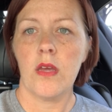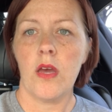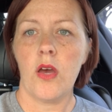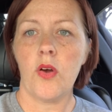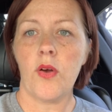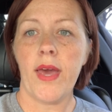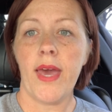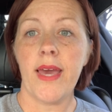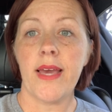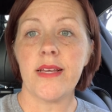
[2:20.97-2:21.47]

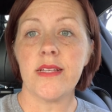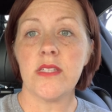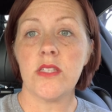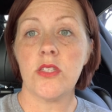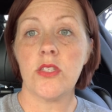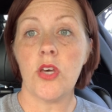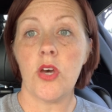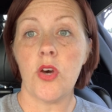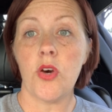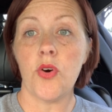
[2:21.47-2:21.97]
Okay,
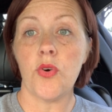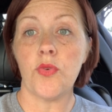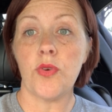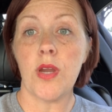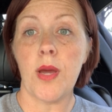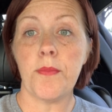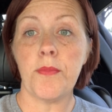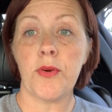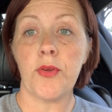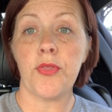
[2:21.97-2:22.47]
so
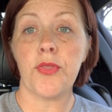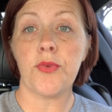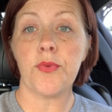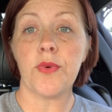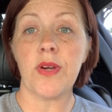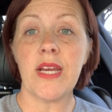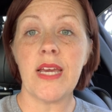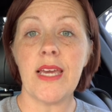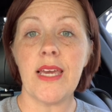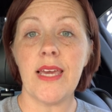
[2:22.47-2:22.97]
number
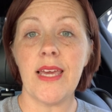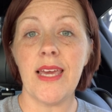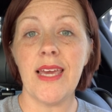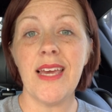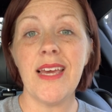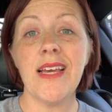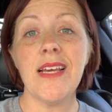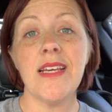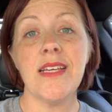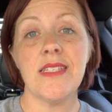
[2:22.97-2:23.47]
3
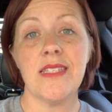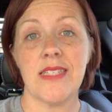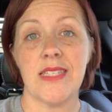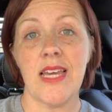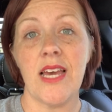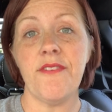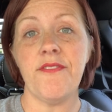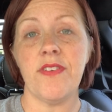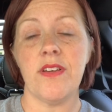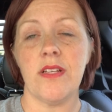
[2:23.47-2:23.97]
is
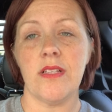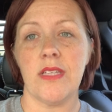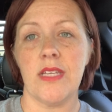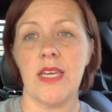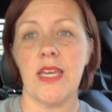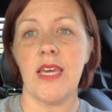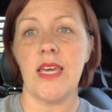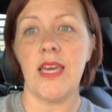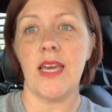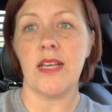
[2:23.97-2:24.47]

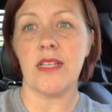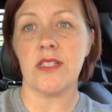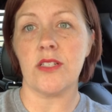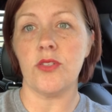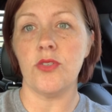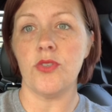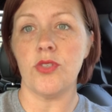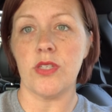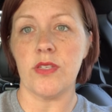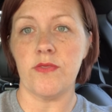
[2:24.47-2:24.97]
definitely
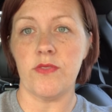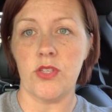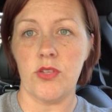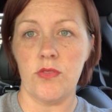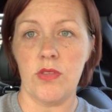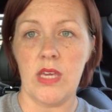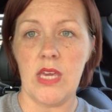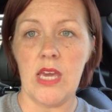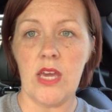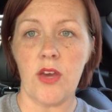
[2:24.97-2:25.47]
exclusive to
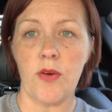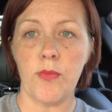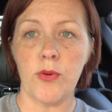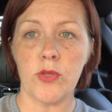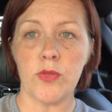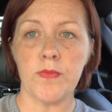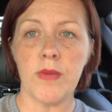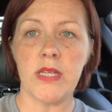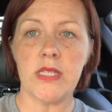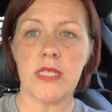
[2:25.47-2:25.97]
the
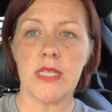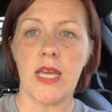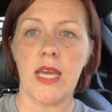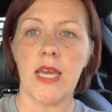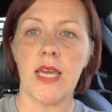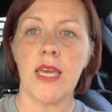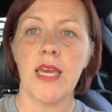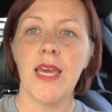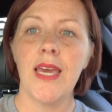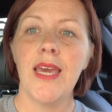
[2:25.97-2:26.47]
Ecoboost
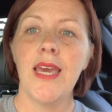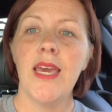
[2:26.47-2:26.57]
Mustang.